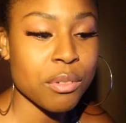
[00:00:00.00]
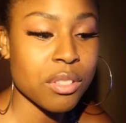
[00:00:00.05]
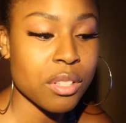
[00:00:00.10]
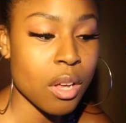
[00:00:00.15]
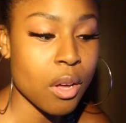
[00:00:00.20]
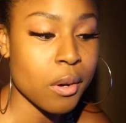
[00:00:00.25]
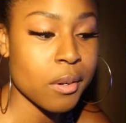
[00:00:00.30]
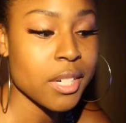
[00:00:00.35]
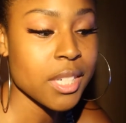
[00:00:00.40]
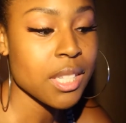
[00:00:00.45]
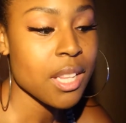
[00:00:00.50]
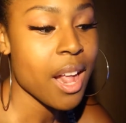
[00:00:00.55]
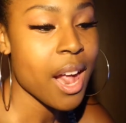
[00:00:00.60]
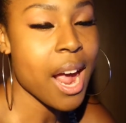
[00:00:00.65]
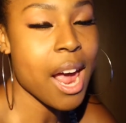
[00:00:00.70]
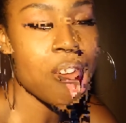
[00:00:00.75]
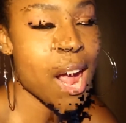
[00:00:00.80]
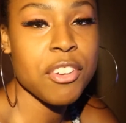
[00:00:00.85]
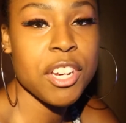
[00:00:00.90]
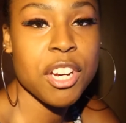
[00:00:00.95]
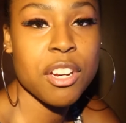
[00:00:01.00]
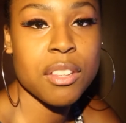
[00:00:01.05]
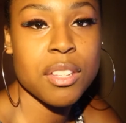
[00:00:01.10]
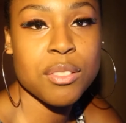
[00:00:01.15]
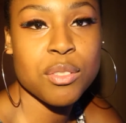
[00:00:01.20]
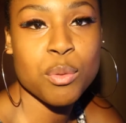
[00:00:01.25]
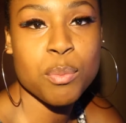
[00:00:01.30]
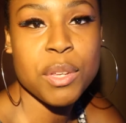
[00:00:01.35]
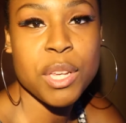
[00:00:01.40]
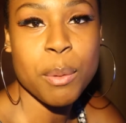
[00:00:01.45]
So I figured
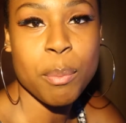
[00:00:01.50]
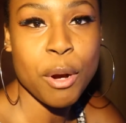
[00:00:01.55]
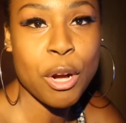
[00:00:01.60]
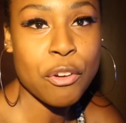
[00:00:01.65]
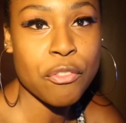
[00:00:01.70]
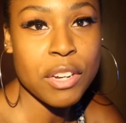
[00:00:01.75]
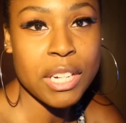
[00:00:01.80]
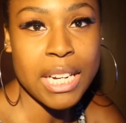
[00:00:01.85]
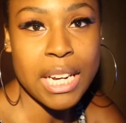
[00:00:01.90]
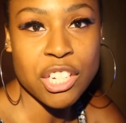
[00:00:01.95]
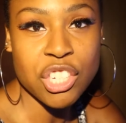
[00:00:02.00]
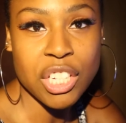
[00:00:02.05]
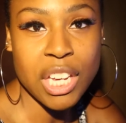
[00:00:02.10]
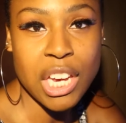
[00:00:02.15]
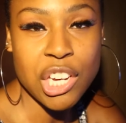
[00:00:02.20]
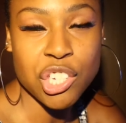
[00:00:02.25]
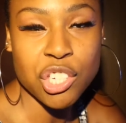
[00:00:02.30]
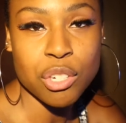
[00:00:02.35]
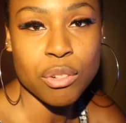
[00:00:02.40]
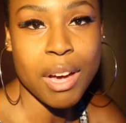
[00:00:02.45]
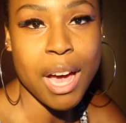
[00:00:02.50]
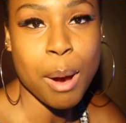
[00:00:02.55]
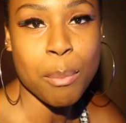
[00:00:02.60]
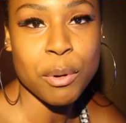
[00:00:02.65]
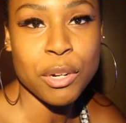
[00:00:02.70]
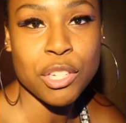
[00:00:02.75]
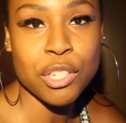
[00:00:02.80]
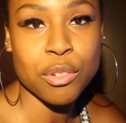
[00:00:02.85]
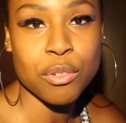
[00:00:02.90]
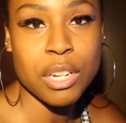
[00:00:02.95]
this would be a perfect educational
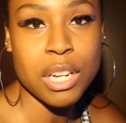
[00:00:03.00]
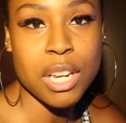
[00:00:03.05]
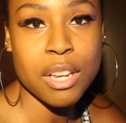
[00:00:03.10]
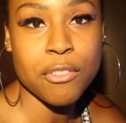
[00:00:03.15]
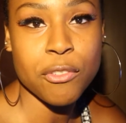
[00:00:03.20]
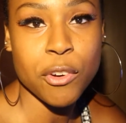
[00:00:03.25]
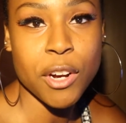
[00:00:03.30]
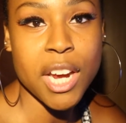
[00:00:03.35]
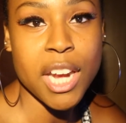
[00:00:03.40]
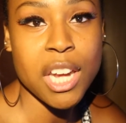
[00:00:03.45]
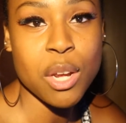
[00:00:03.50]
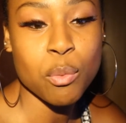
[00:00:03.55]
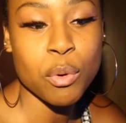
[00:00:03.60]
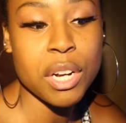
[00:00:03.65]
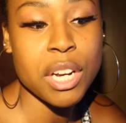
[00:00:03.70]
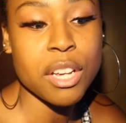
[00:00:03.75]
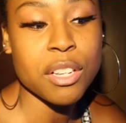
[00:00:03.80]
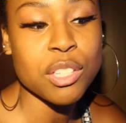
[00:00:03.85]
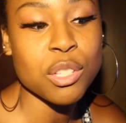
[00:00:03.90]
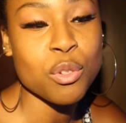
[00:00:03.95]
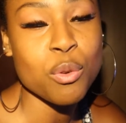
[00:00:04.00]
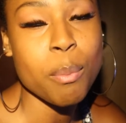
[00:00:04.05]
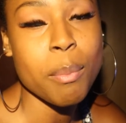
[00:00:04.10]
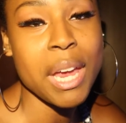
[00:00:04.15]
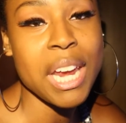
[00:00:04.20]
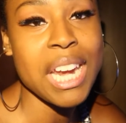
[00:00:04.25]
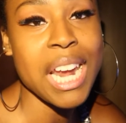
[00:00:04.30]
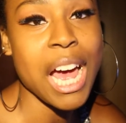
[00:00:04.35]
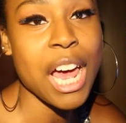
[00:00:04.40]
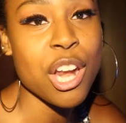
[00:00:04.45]
opportunity for anyone else who
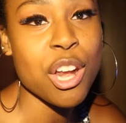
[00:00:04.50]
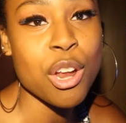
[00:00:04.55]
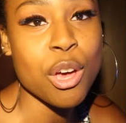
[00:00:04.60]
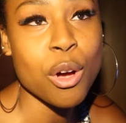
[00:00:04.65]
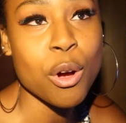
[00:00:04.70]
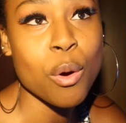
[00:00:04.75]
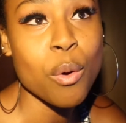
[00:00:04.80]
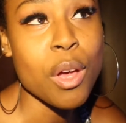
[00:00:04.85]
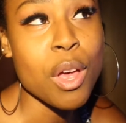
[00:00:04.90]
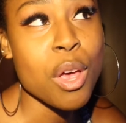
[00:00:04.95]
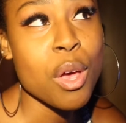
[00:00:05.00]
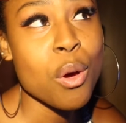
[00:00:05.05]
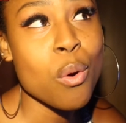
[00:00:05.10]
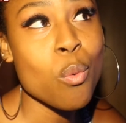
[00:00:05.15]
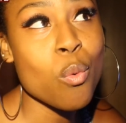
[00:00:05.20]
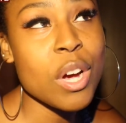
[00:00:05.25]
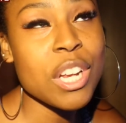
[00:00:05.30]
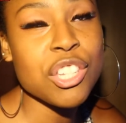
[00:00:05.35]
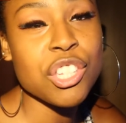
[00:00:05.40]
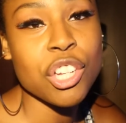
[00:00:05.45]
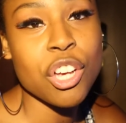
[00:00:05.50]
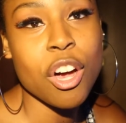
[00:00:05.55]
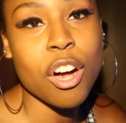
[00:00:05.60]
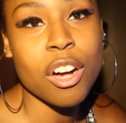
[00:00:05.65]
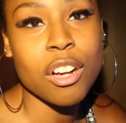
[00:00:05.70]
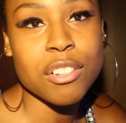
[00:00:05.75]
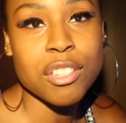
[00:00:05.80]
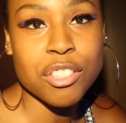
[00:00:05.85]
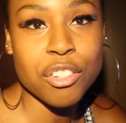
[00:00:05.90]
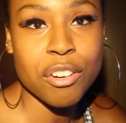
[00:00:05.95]
may not know what to
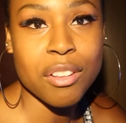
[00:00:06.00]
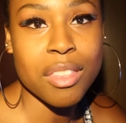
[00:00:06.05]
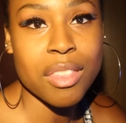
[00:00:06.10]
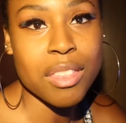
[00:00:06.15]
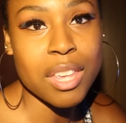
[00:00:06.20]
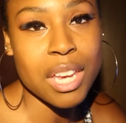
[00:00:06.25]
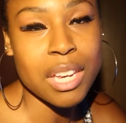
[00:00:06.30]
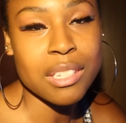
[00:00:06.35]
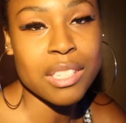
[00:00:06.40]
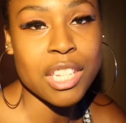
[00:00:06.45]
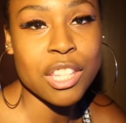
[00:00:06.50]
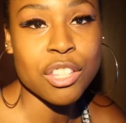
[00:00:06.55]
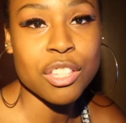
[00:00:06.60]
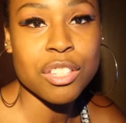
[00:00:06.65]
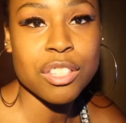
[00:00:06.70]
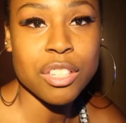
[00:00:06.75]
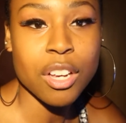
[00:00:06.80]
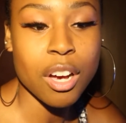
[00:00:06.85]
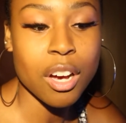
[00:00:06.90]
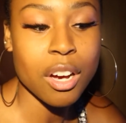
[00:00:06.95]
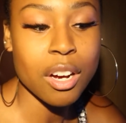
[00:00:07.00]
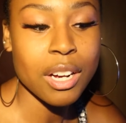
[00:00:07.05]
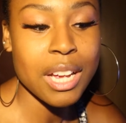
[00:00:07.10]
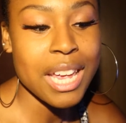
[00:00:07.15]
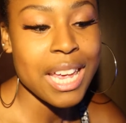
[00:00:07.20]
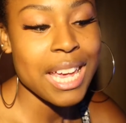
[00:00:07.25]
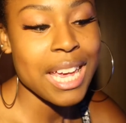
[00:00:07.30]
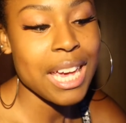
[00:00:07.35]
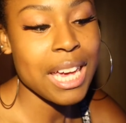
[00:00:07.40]
call certain things in the song,